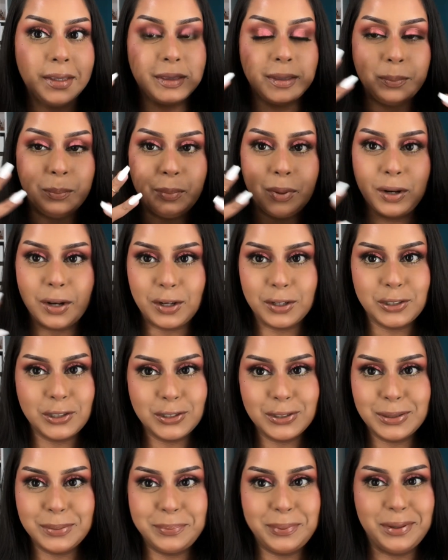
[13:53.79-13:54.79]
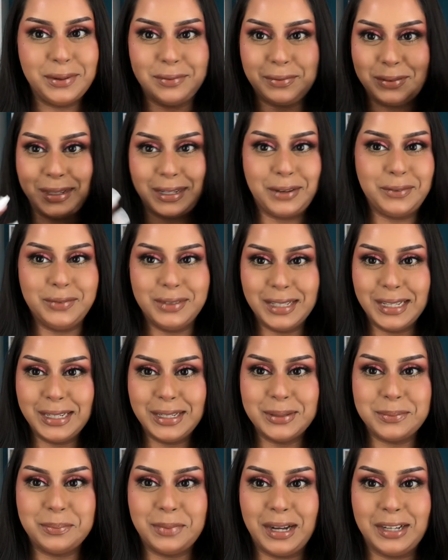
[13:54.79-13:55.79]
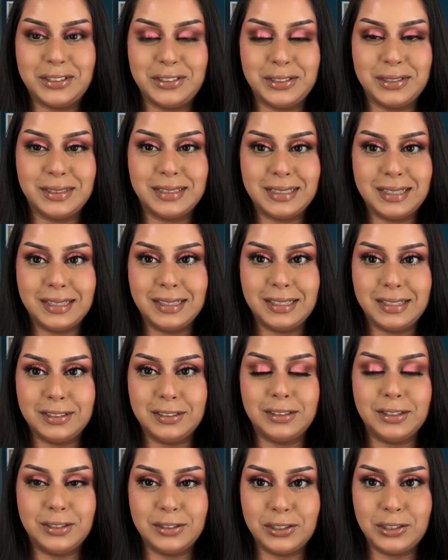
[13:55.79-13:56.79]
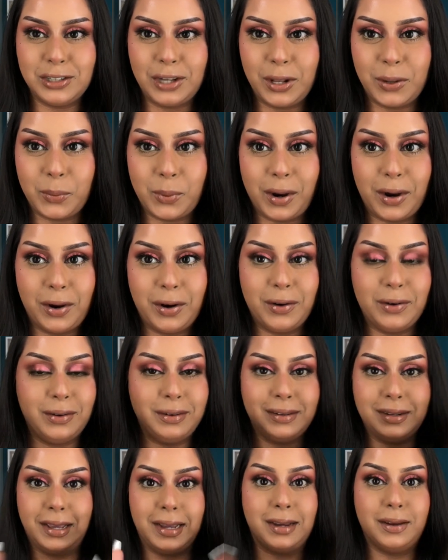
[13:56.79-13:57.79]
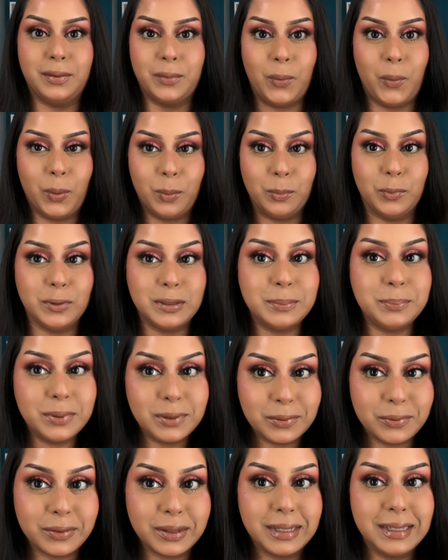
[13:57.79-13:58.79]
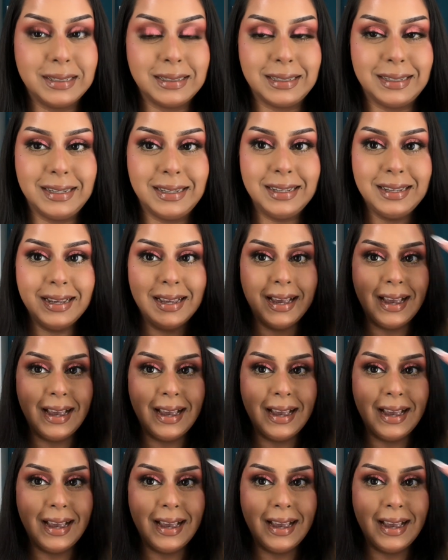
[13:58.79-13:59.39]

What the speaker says: The blush is perfect. I feel like it matches this shalwar like almost perfectly.